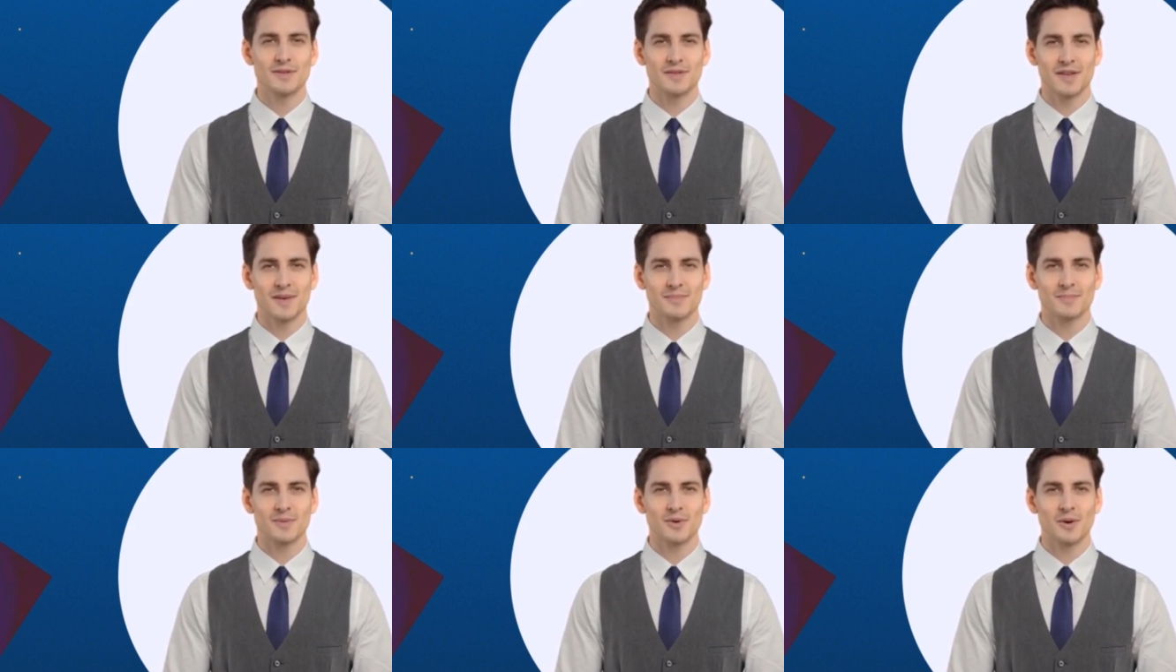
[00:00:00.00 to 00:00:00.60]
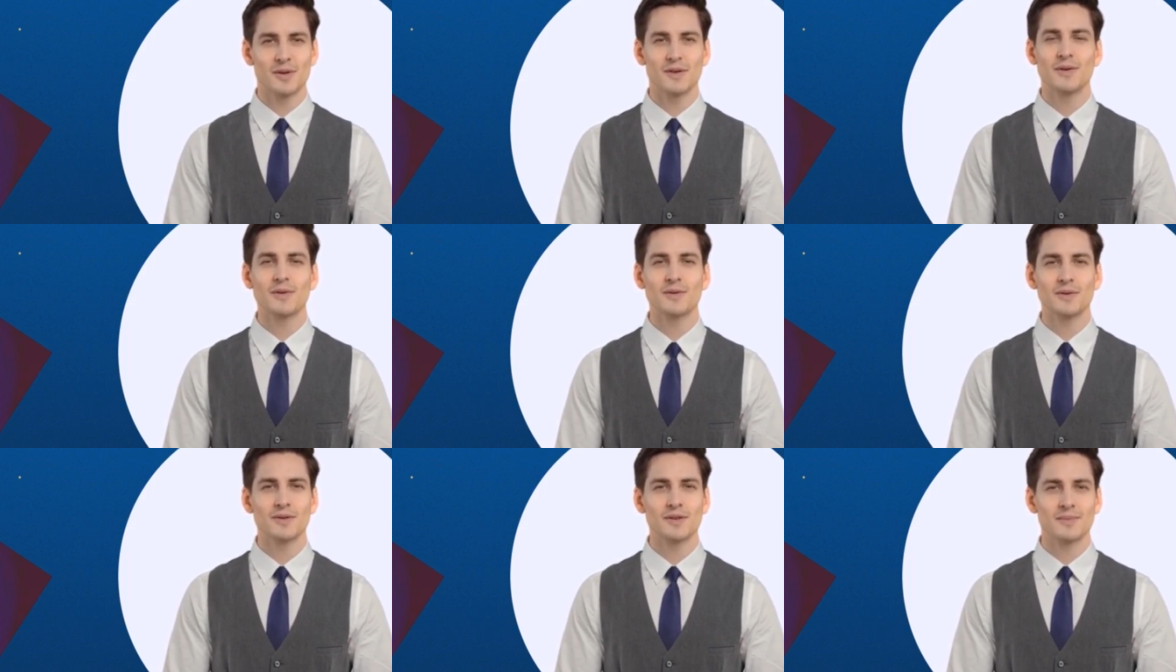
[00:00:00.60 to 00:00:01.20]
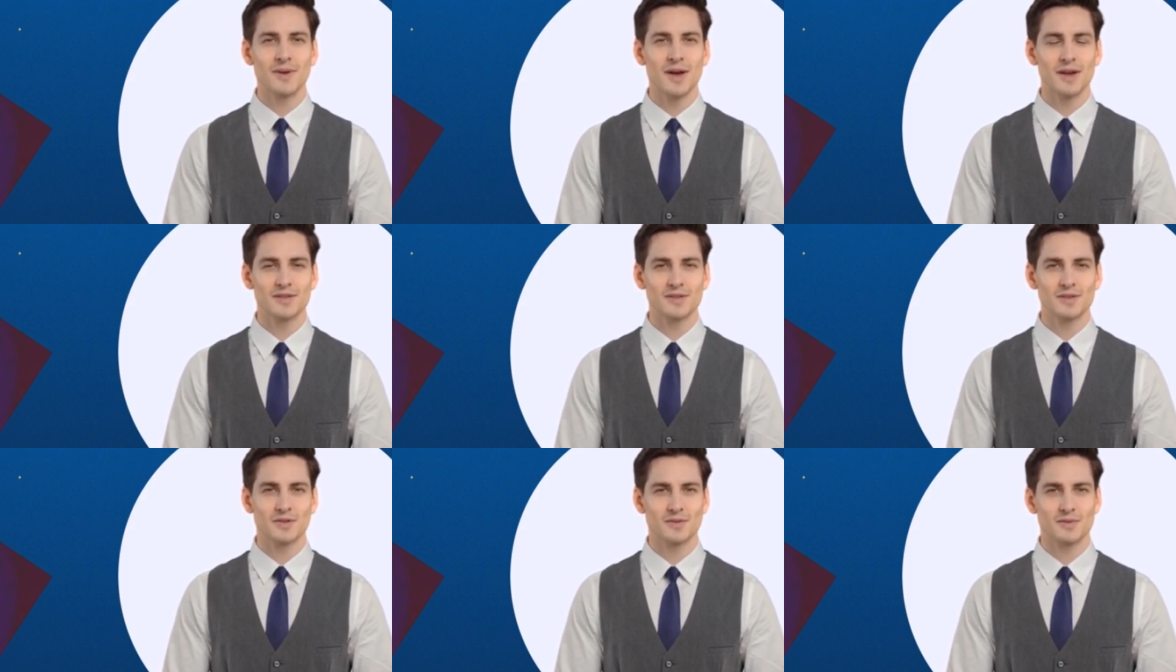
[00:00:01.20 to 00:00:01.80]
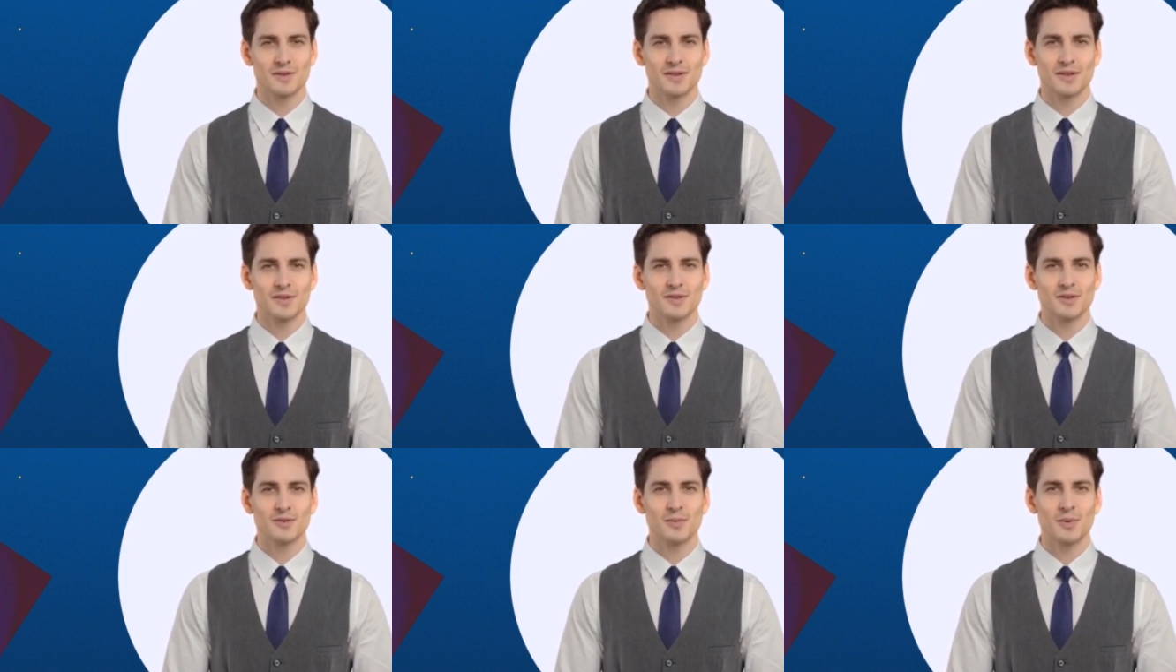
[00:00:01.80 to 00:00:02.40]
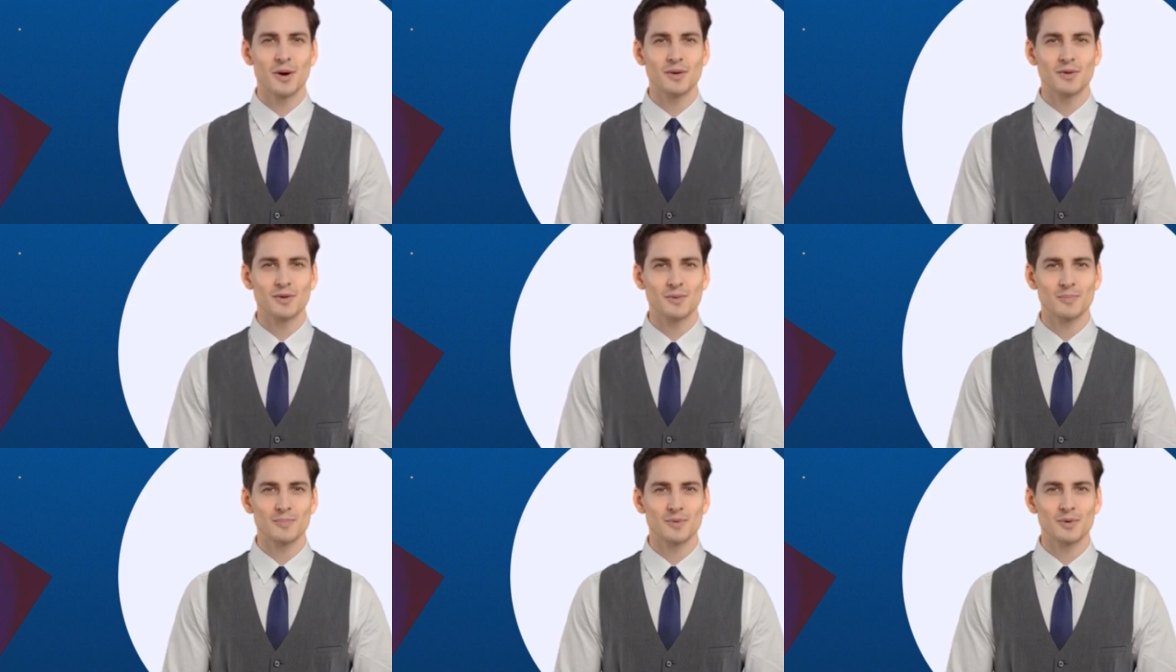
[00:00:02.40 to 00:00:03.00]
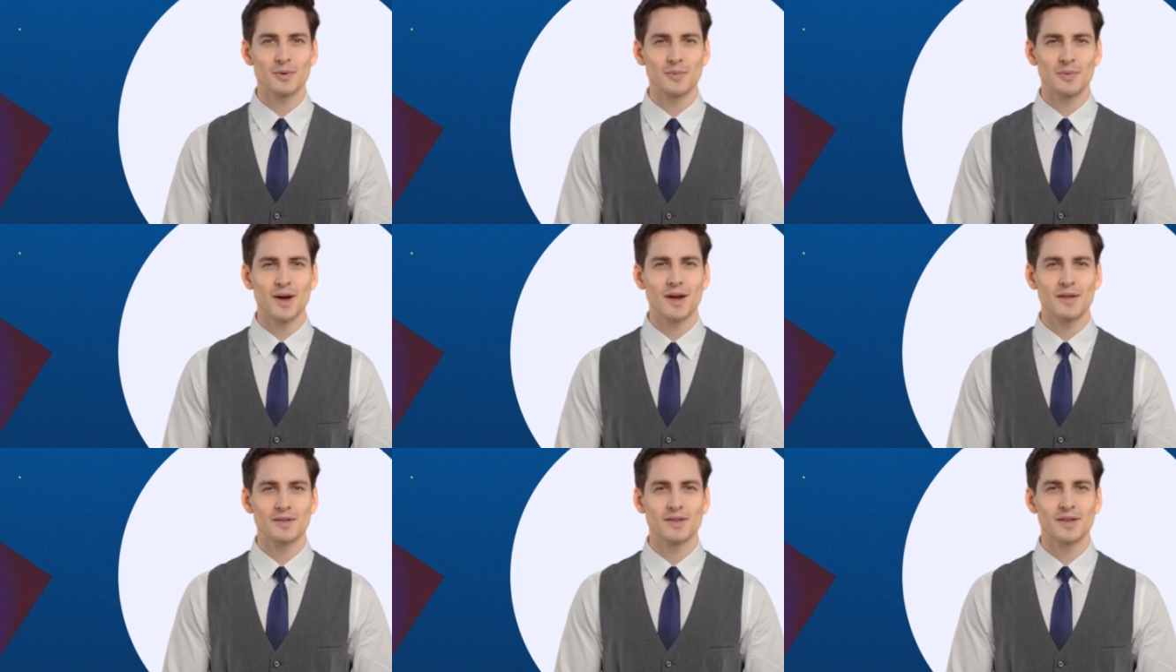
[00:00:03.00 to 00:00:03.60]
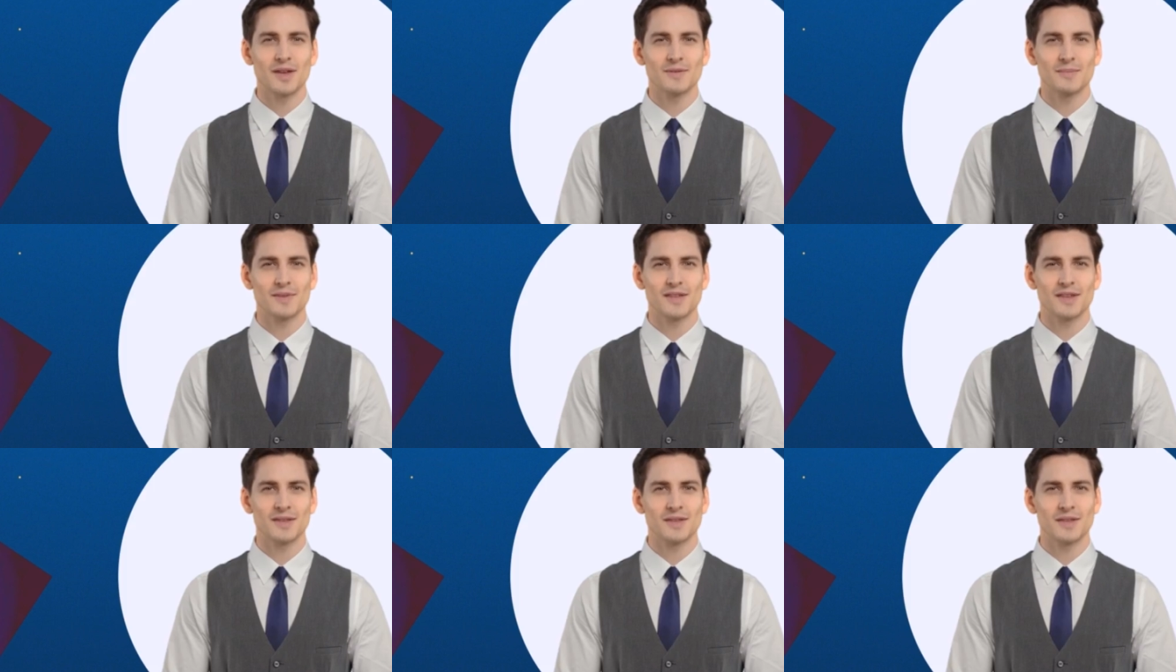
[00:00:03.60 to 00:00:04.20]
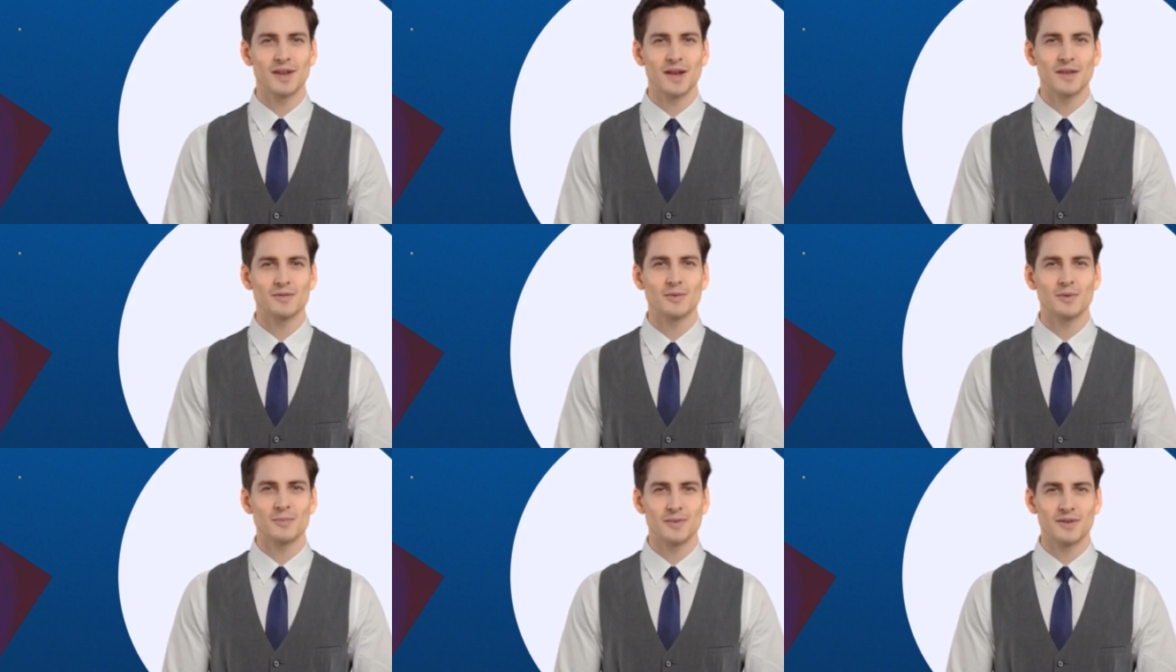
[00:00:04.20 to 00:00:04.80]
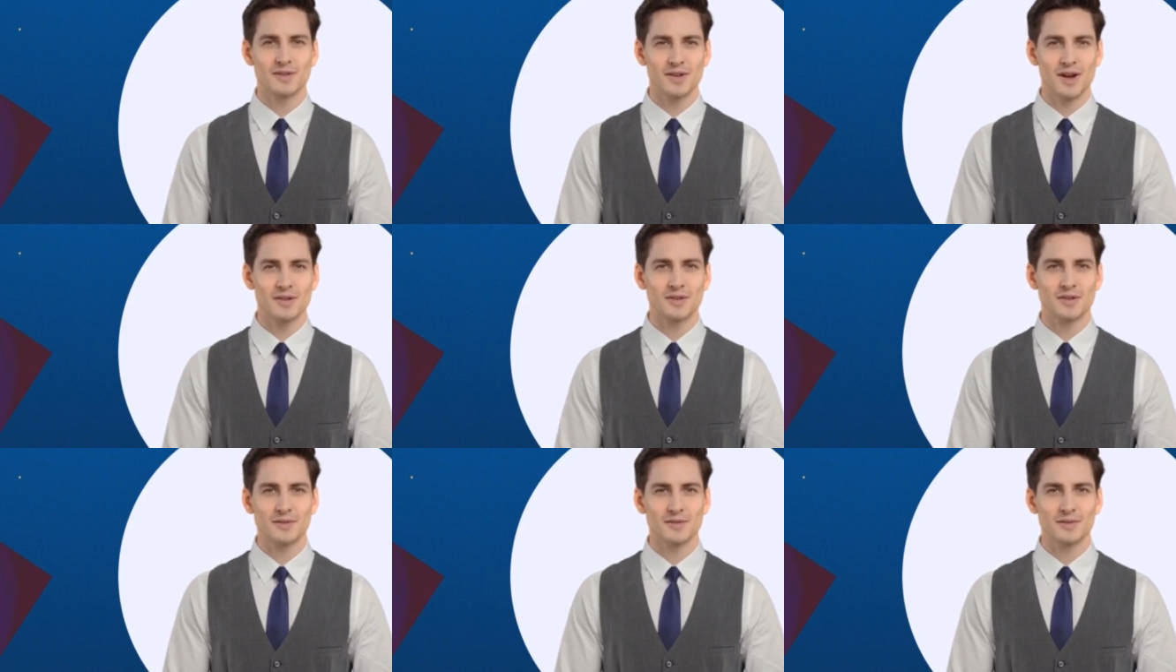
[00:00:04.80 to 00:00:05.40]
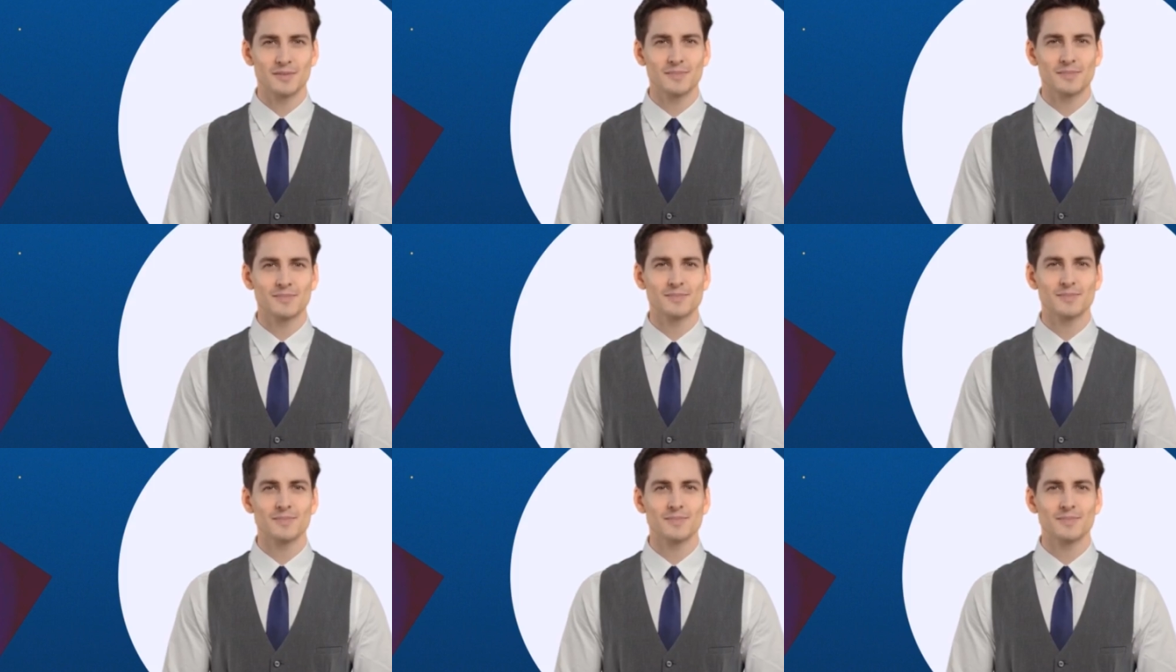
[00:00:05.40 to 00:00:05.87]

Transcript: Step four. Divide students into small groups or pairs and facilitate group discussions.